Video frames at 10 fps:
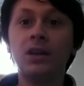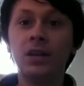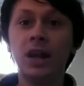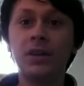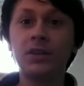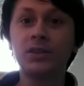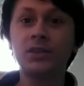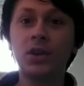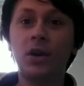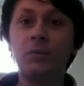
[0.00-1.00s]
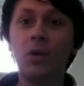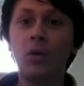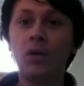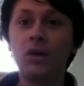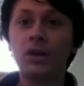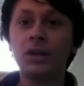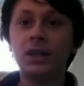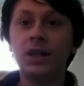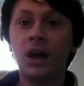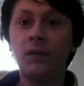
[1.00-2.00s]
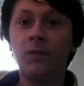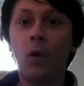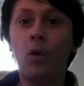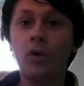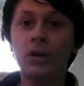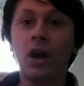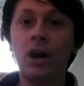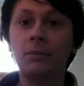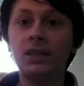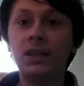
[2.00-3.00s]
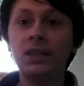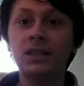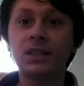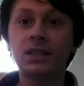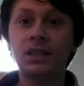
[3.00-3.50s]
the others are more of horror comedies.